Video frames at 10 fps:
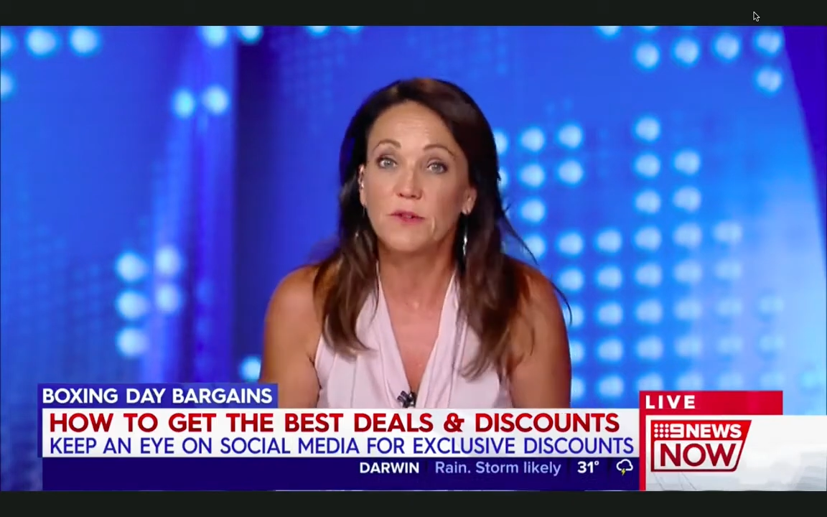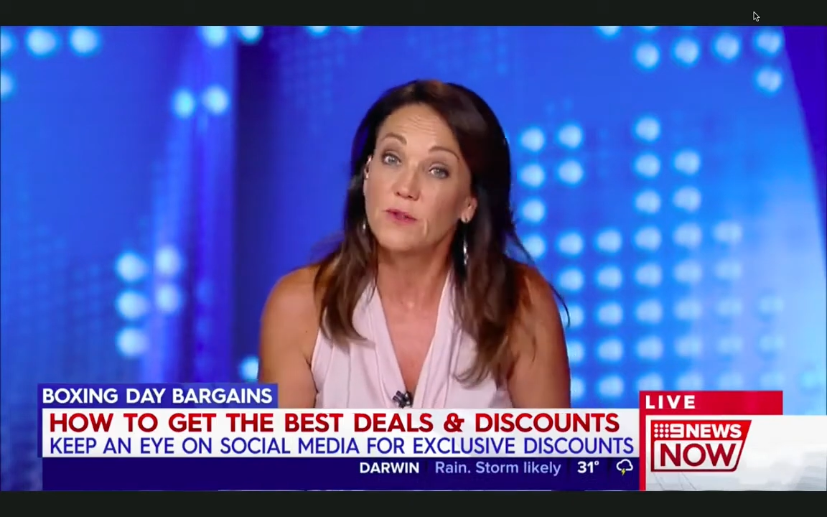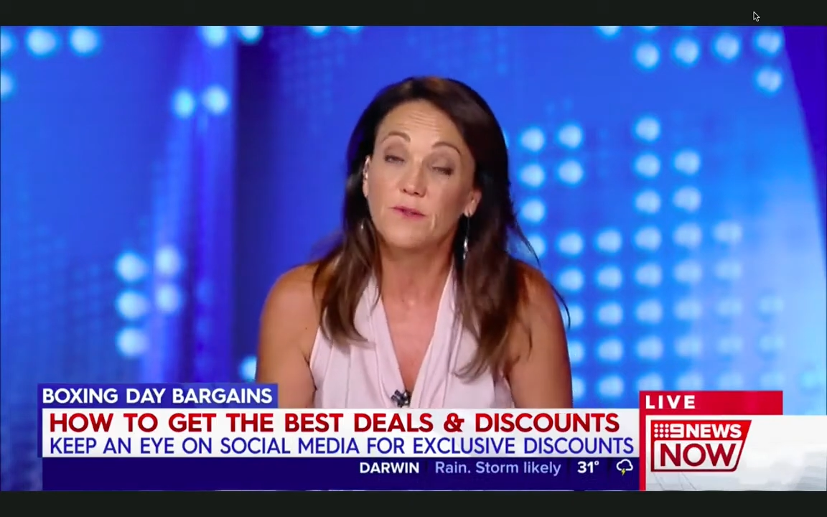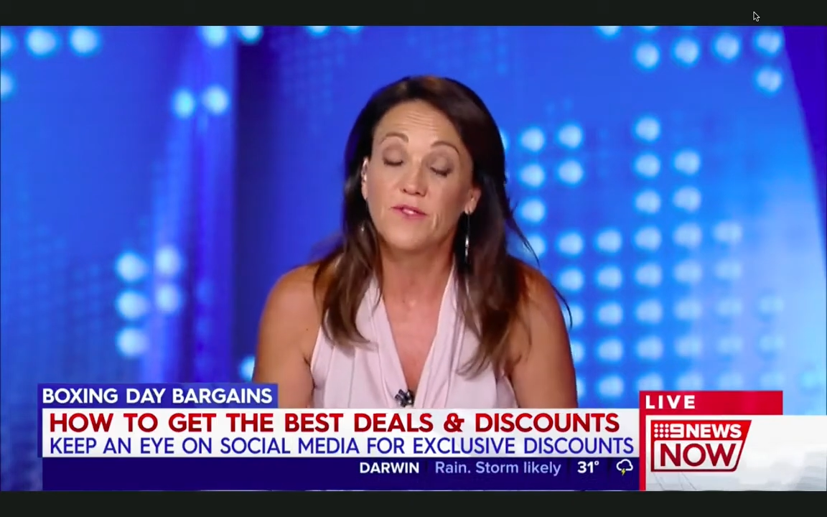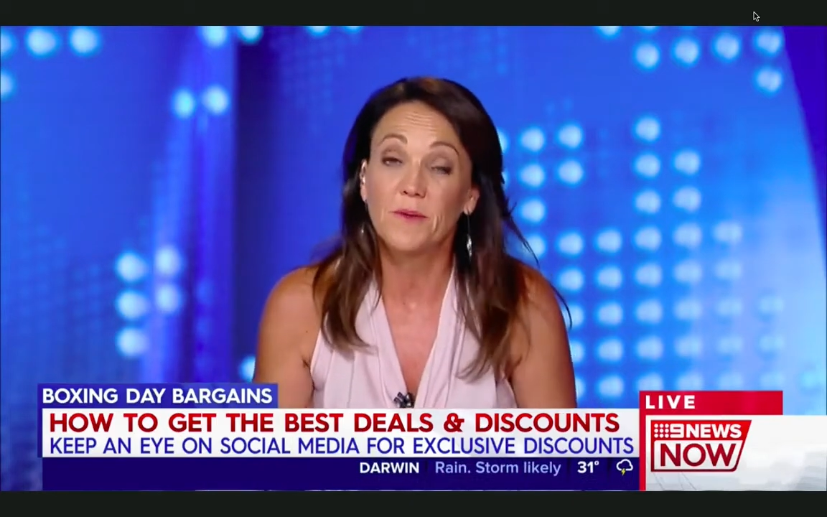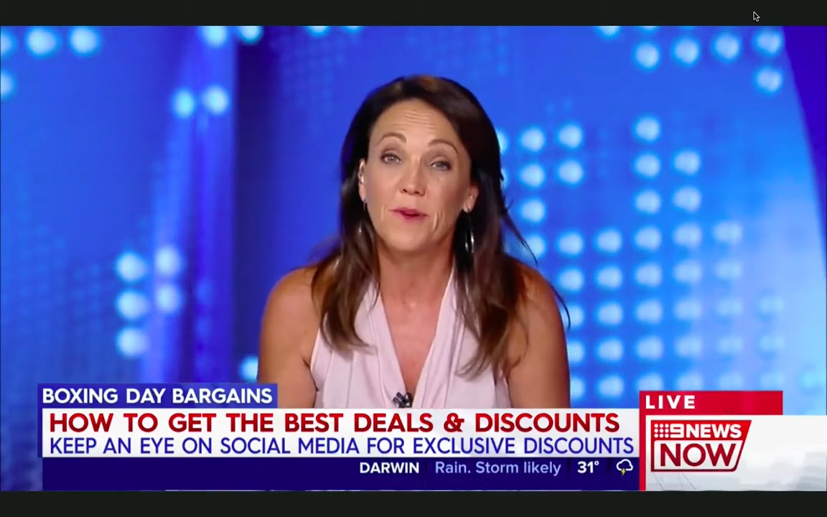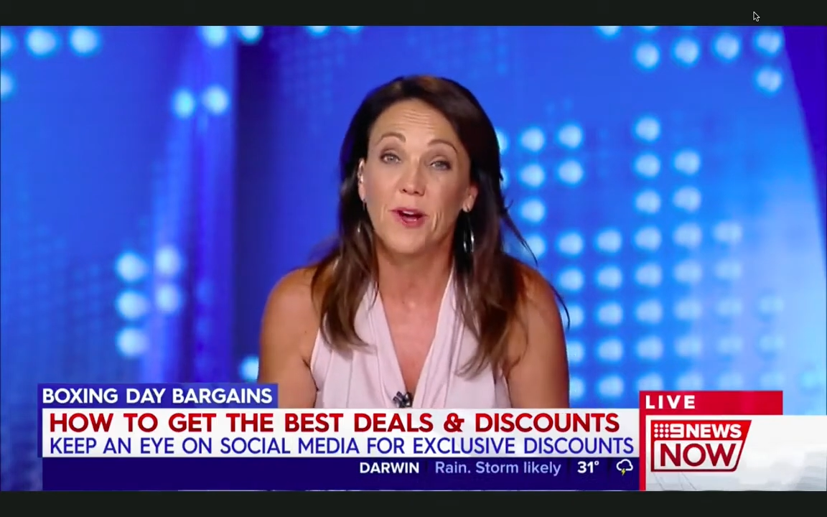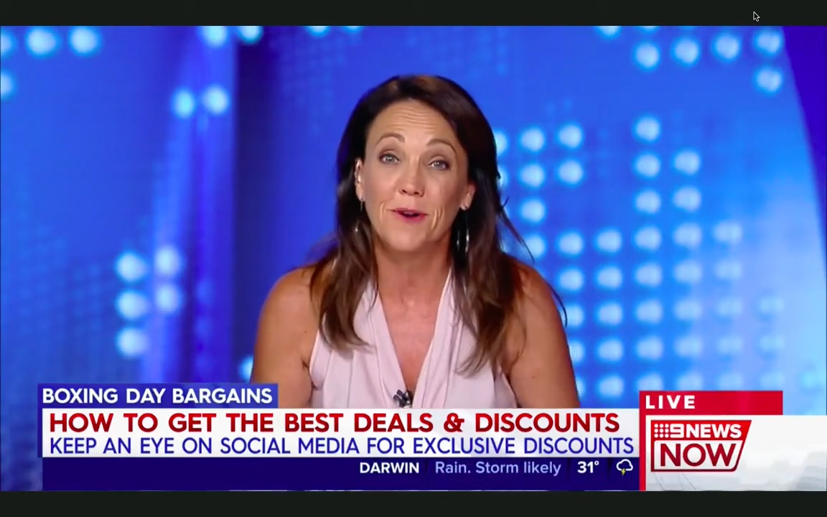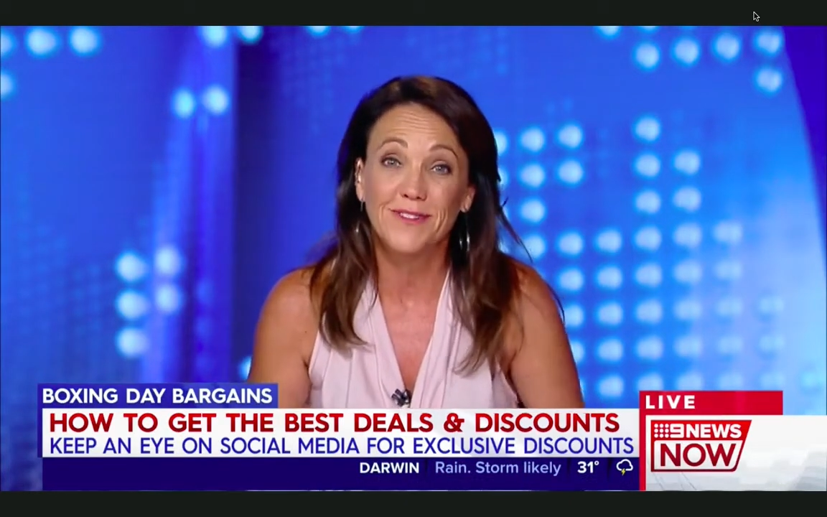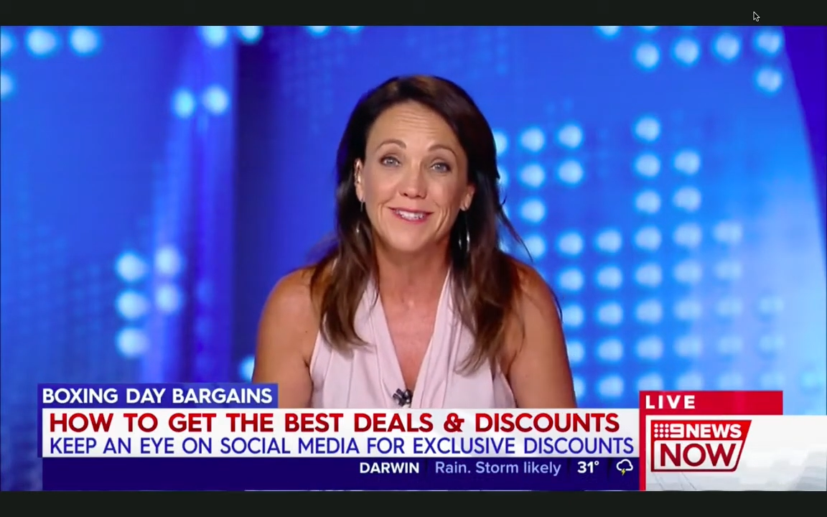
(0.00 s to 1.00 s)
to do it from
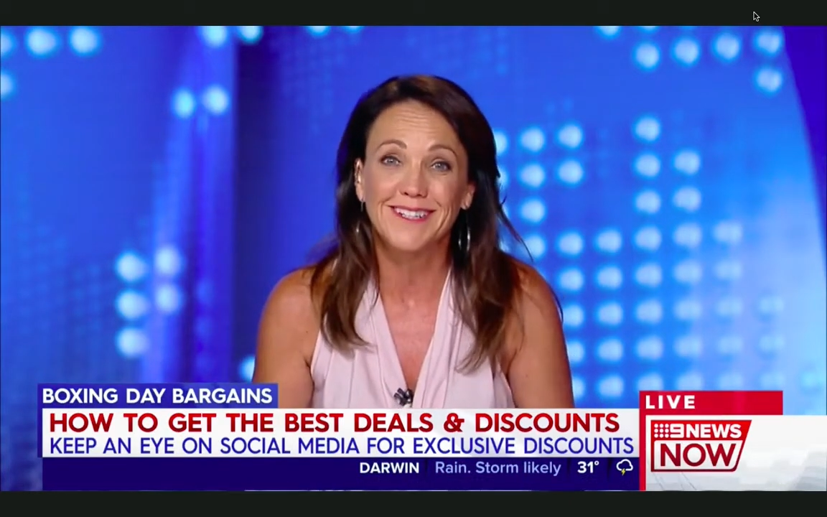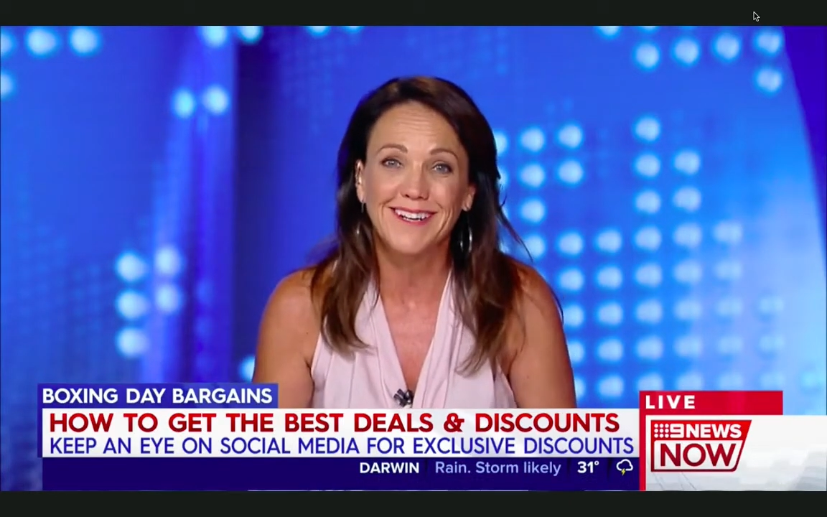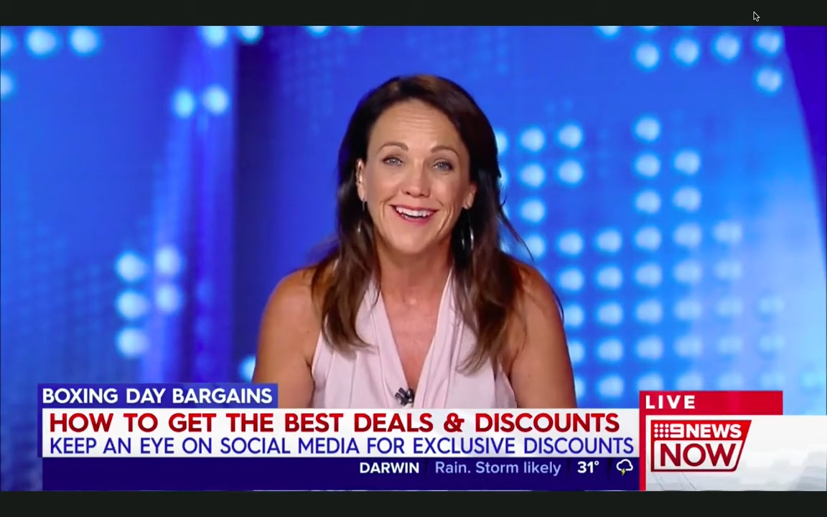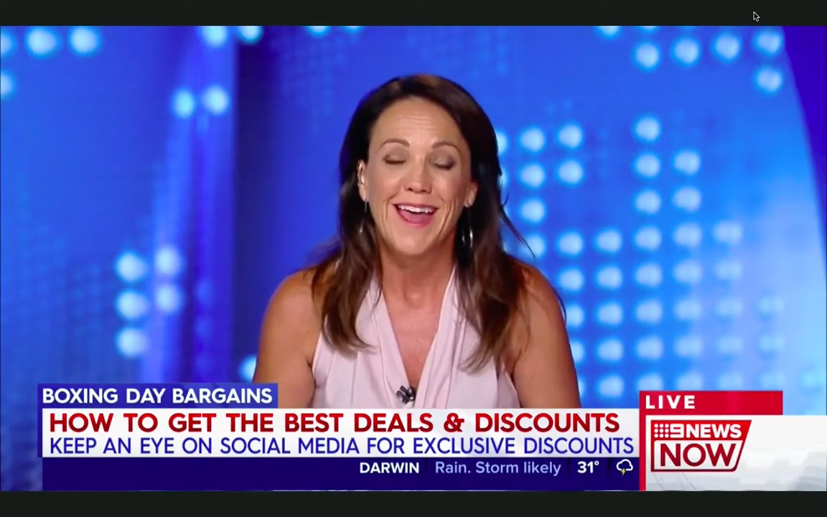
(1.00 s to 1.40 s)
home, obviously,